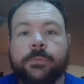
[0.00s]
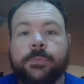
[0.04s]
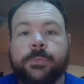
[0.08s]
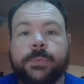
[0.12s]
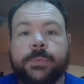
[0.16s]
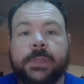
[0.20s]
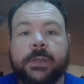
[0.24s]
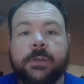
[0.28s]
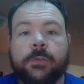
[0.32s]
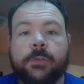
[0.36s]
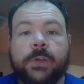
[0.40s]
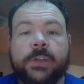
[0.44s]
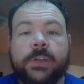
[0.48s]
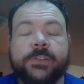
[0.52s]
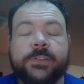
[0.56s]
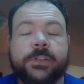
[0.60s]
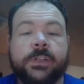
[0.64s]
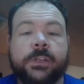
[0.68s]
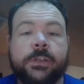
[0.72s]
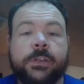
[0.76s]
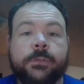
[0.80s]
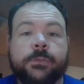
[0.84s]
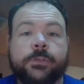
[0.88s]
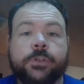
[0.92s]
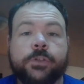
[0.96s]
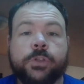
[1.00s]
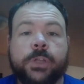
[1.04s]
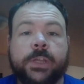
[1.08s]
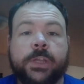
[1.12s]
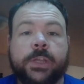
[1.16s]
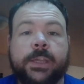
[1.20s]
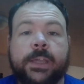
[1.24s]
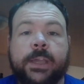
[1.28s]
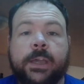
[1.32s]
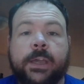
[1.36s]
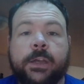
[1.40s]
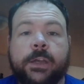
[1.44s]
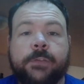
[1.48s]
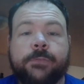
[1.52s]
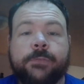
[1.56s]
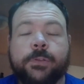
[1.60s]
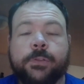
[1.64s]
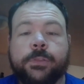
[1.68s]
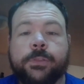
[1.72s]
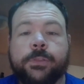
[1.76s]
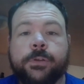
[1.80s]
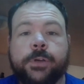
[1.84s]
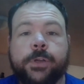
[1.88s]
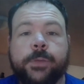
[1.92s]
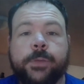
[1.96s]
been a resident of Chelan County for
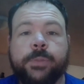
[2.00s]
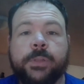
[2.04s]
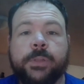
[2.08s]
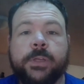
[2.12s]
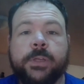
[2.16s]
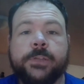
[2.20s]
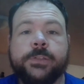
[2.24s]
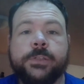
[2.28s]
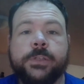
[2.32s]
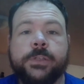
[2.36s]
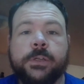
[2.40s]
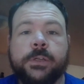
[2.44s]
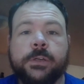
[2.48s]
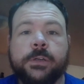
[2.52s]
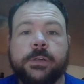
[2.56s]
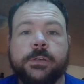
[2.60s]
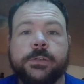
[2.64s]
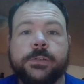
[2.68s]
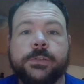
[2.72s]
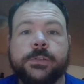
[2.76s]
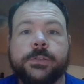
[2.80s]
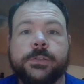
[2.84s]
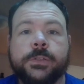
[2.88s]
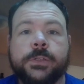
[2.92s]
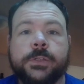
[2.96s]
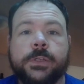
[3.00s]
30 plus years.